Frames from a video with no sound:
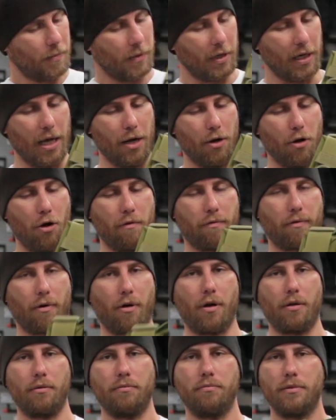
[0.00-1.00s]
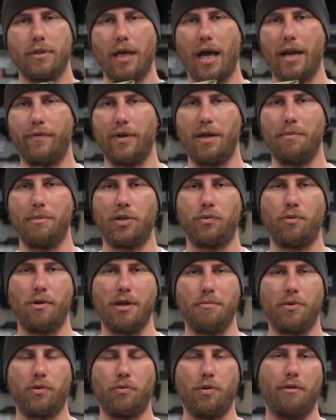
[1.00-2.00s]
Again, overall, kind of in
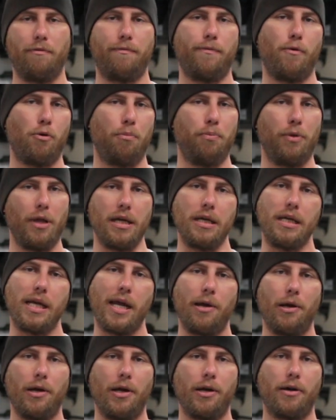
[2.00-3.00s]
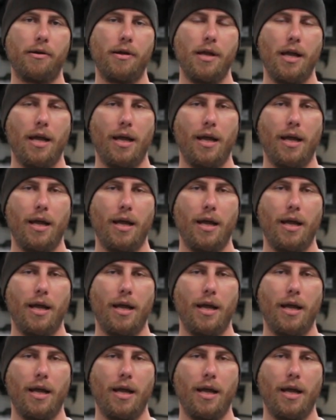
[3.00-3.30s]
between a full plate carrier